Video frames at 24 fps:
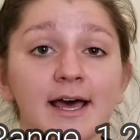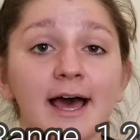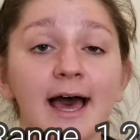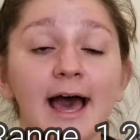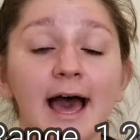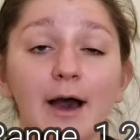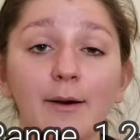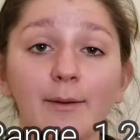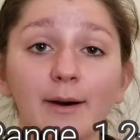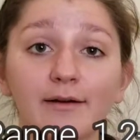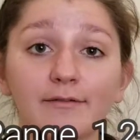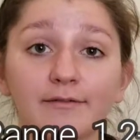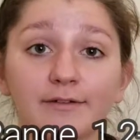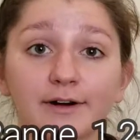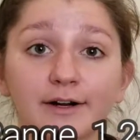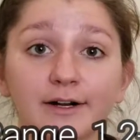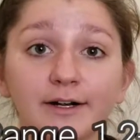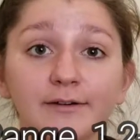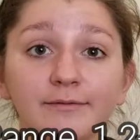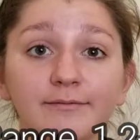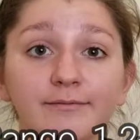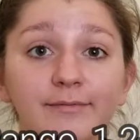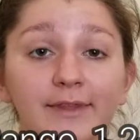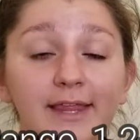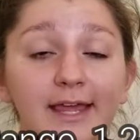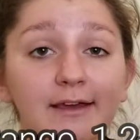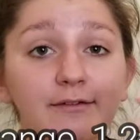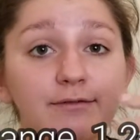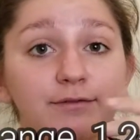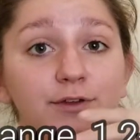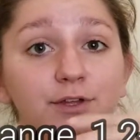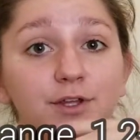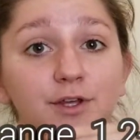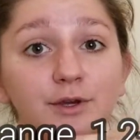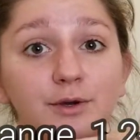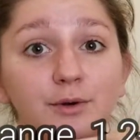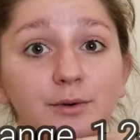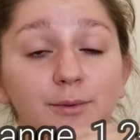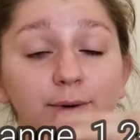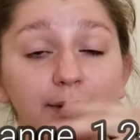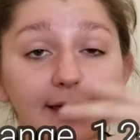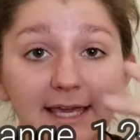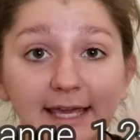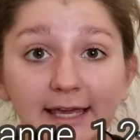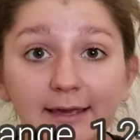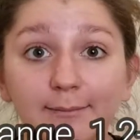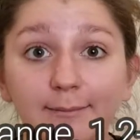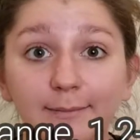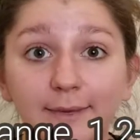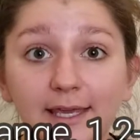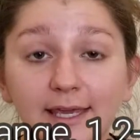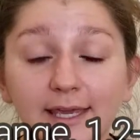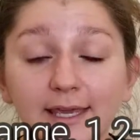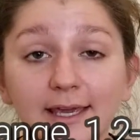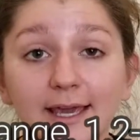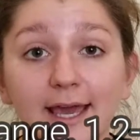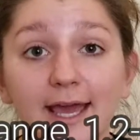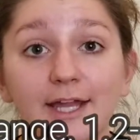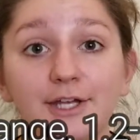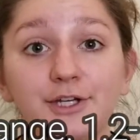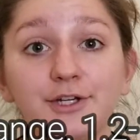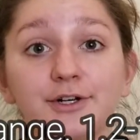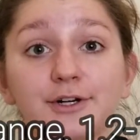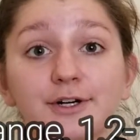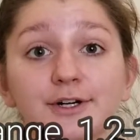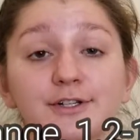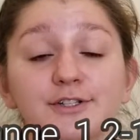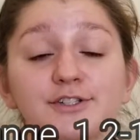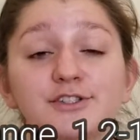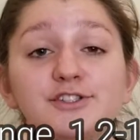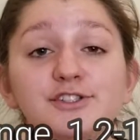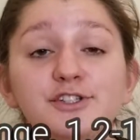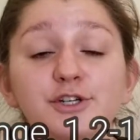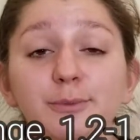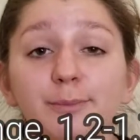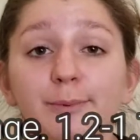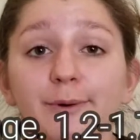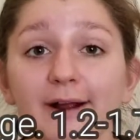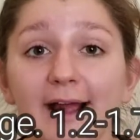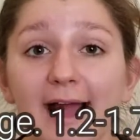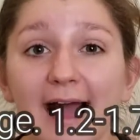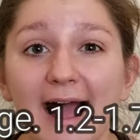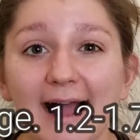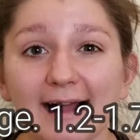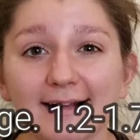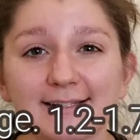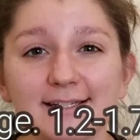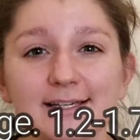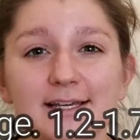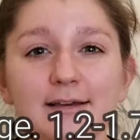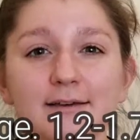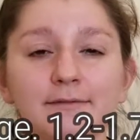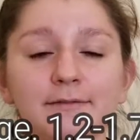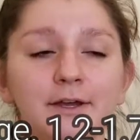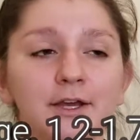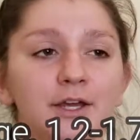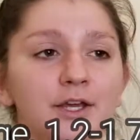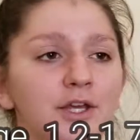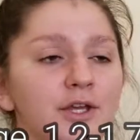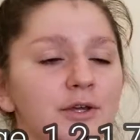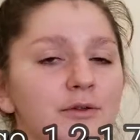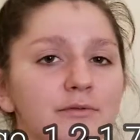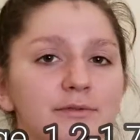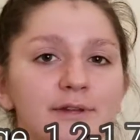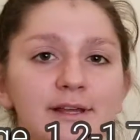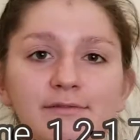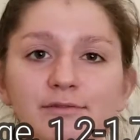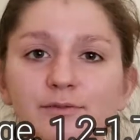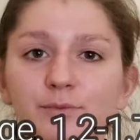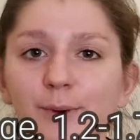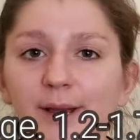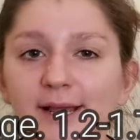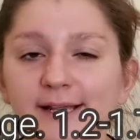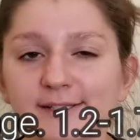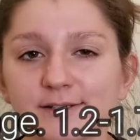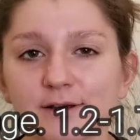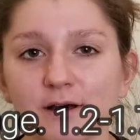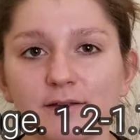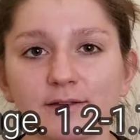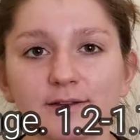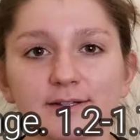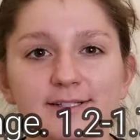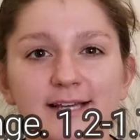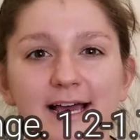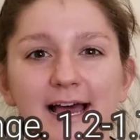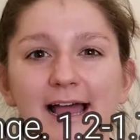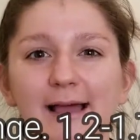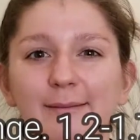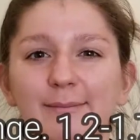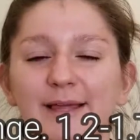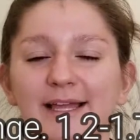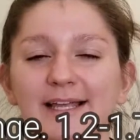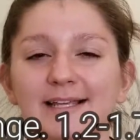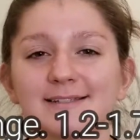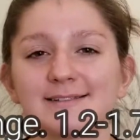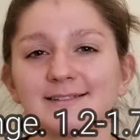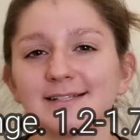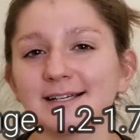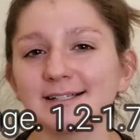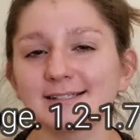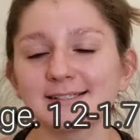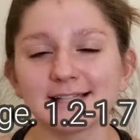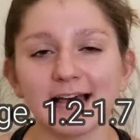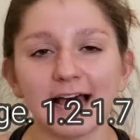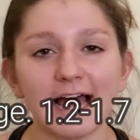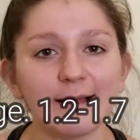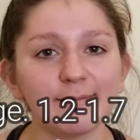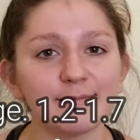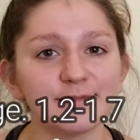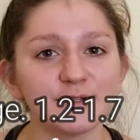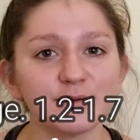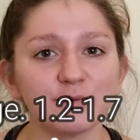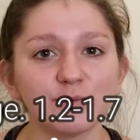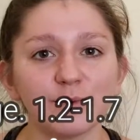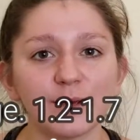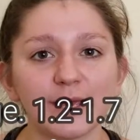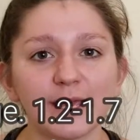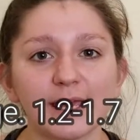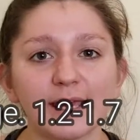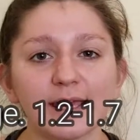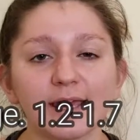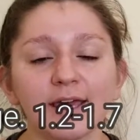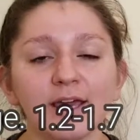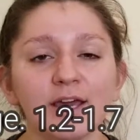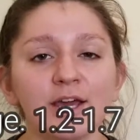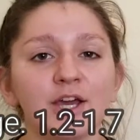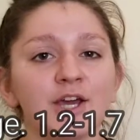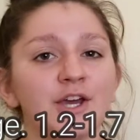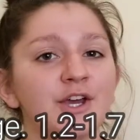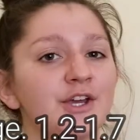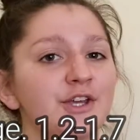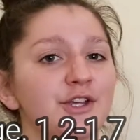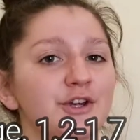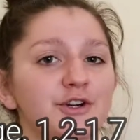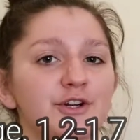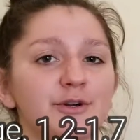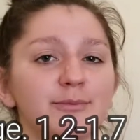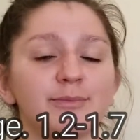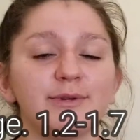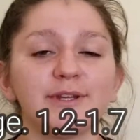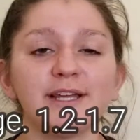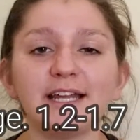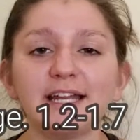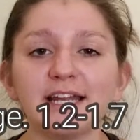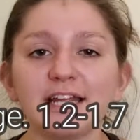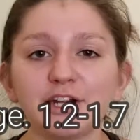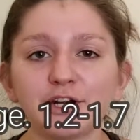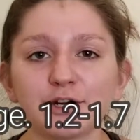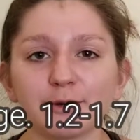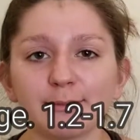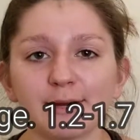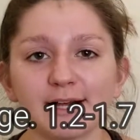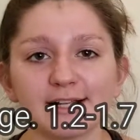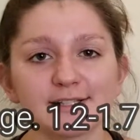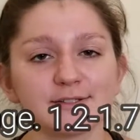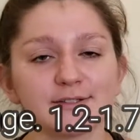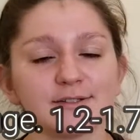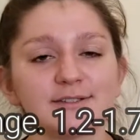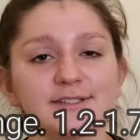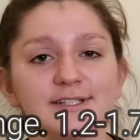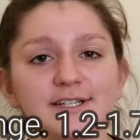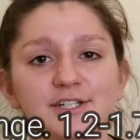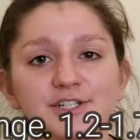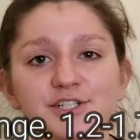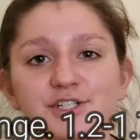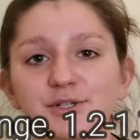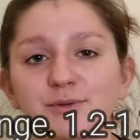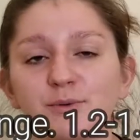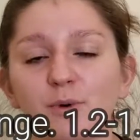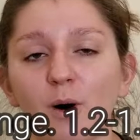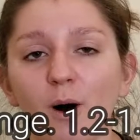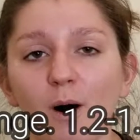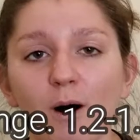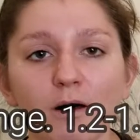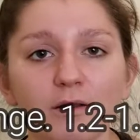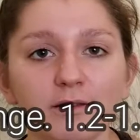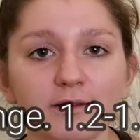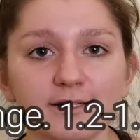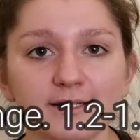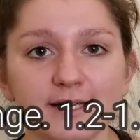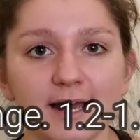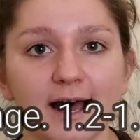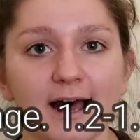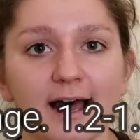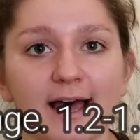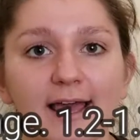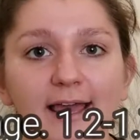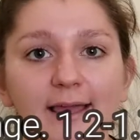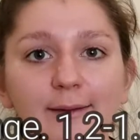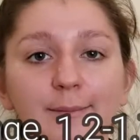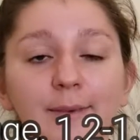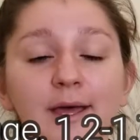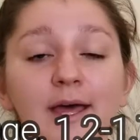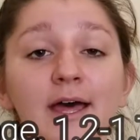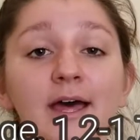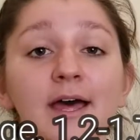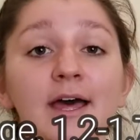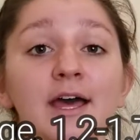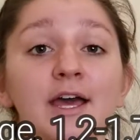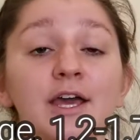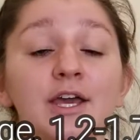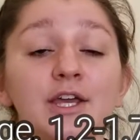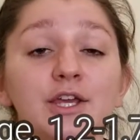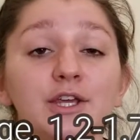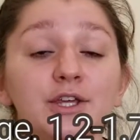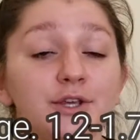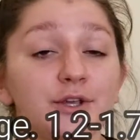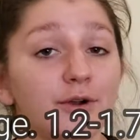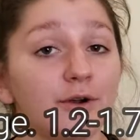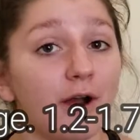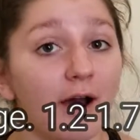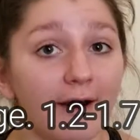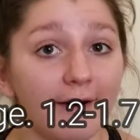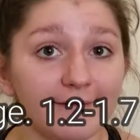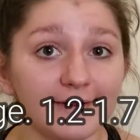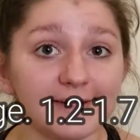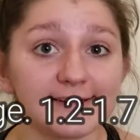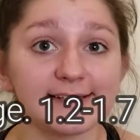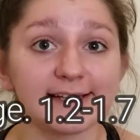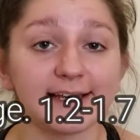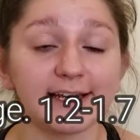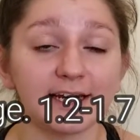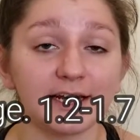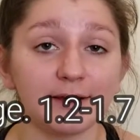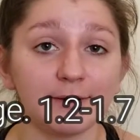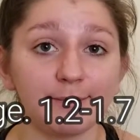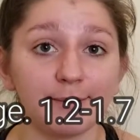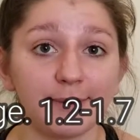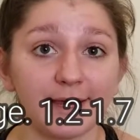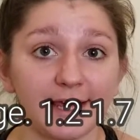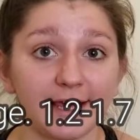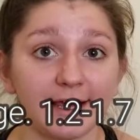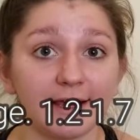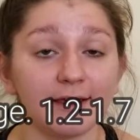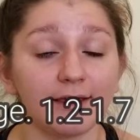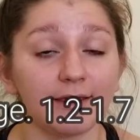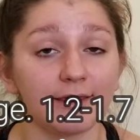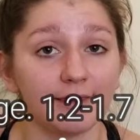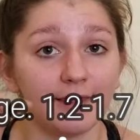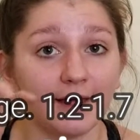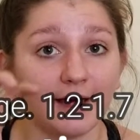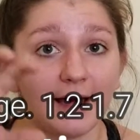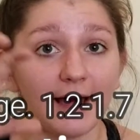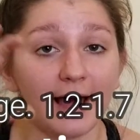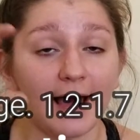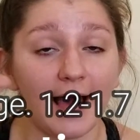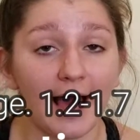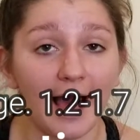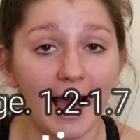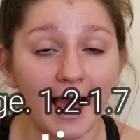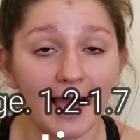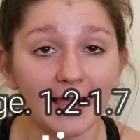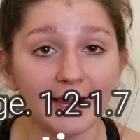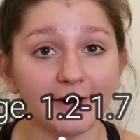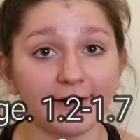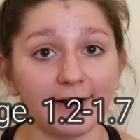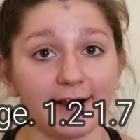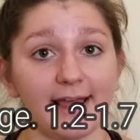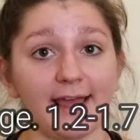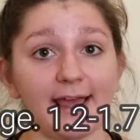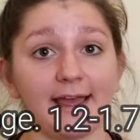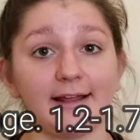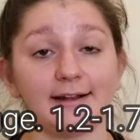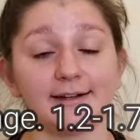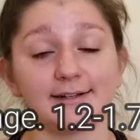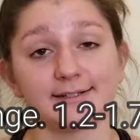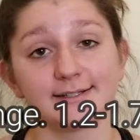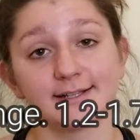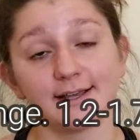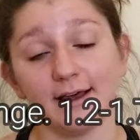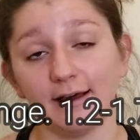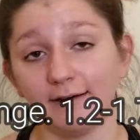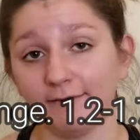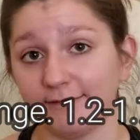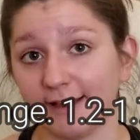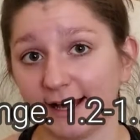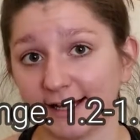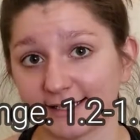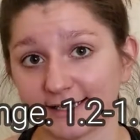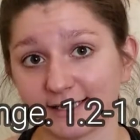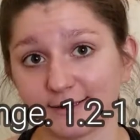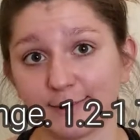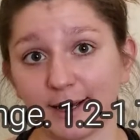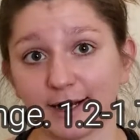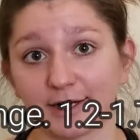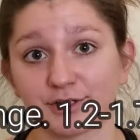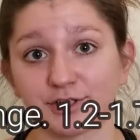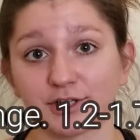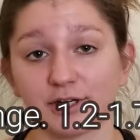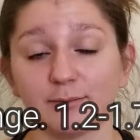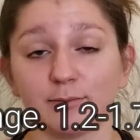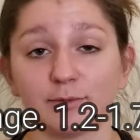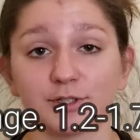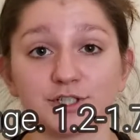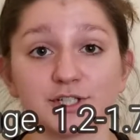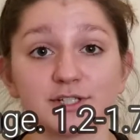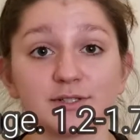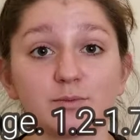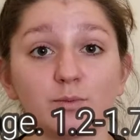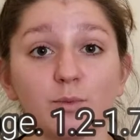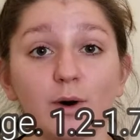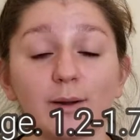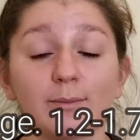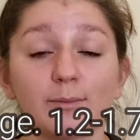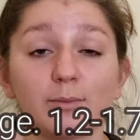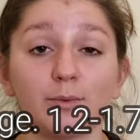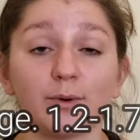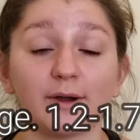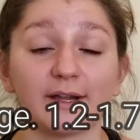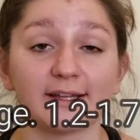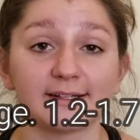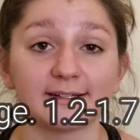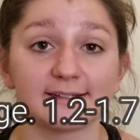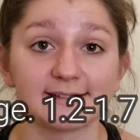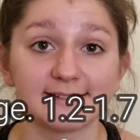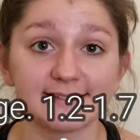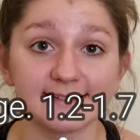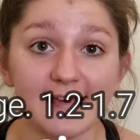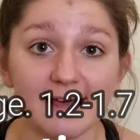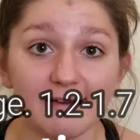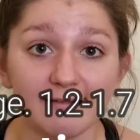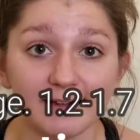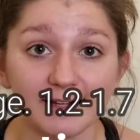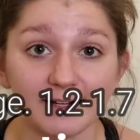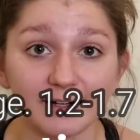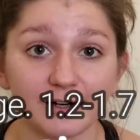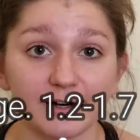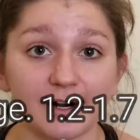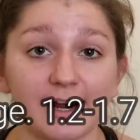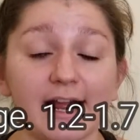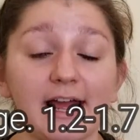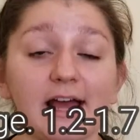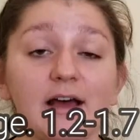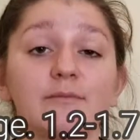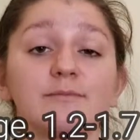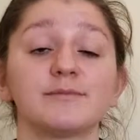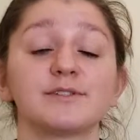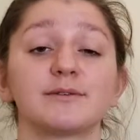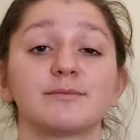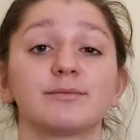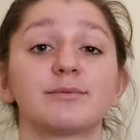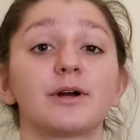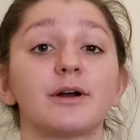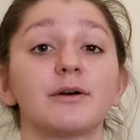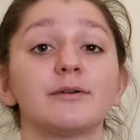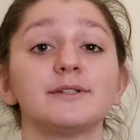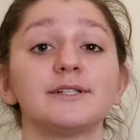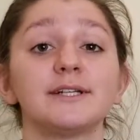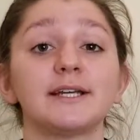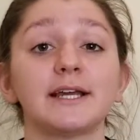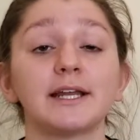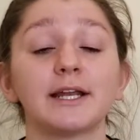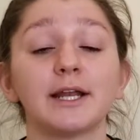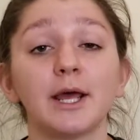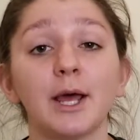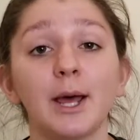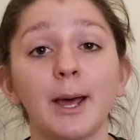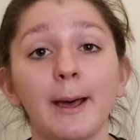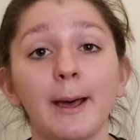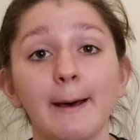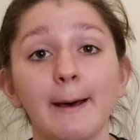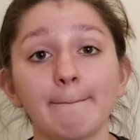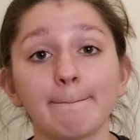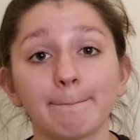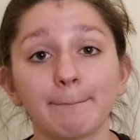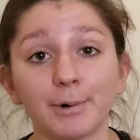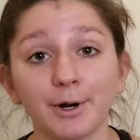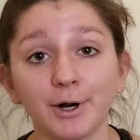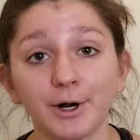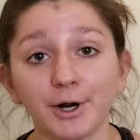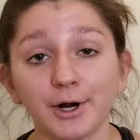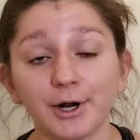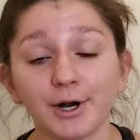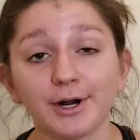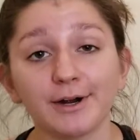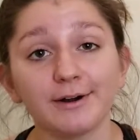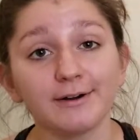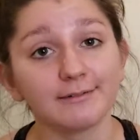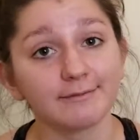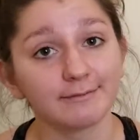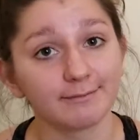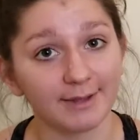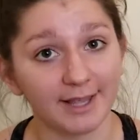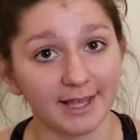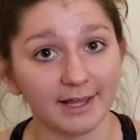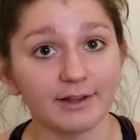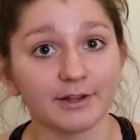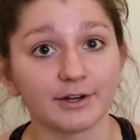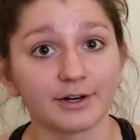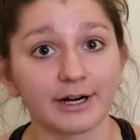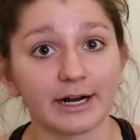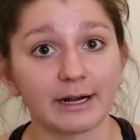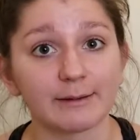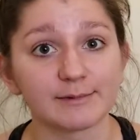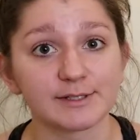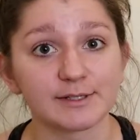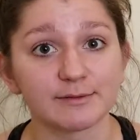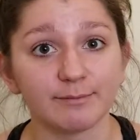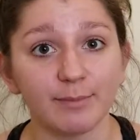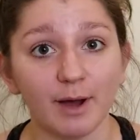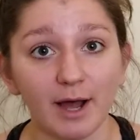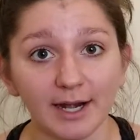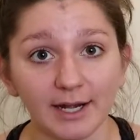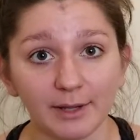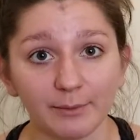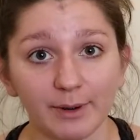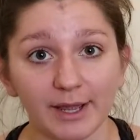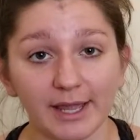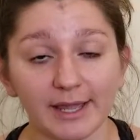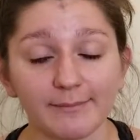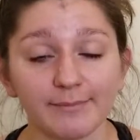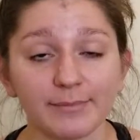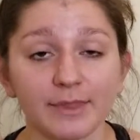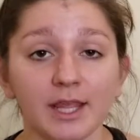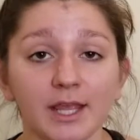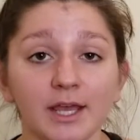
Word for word: However, if you eat meat and you're super active, you lift weights all the time, like 6 times a week, you're depleting your muscle tissue all the time, you're obviously gonna pick the higher end of that spectrum, which is 1.7 grams of protein per kilograms of body weight.